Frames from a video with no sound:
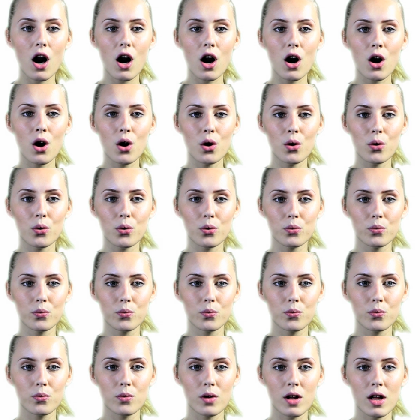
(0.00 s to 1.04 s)
O.
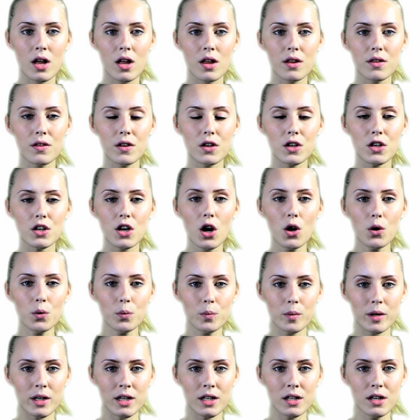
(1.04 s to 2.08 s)
The
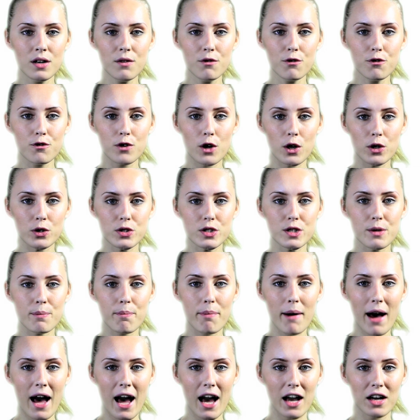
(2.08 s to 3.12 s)
yeoman folds the
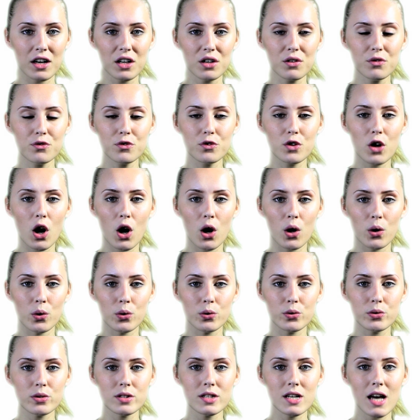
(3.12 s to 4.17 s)
bag of
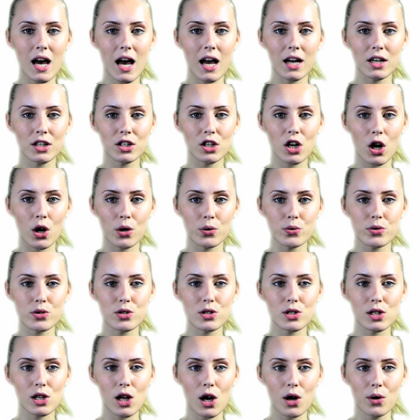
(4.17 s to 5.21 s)
gold and goes
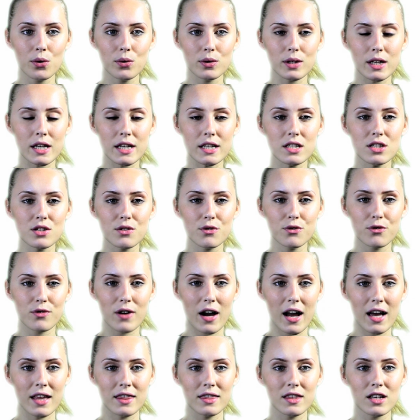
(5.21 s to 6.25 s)
slowly to
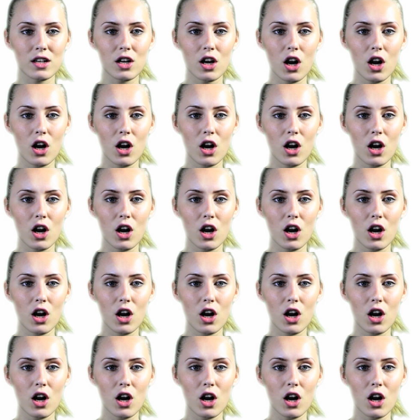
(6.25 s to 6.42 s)
find the